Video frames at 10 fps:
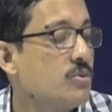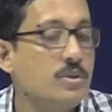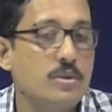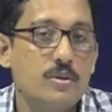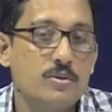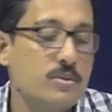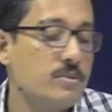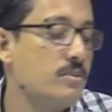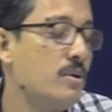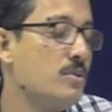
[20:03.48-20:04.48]
we
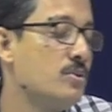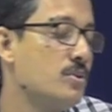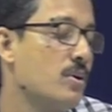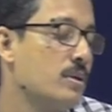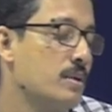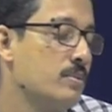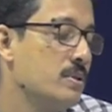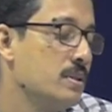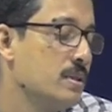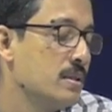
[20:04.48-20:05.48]
also talked about
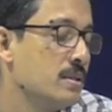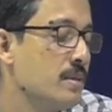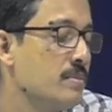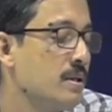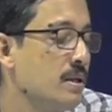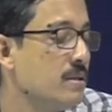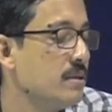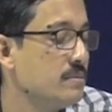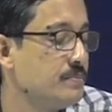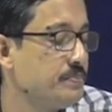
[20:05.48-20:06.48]
this excimar laser.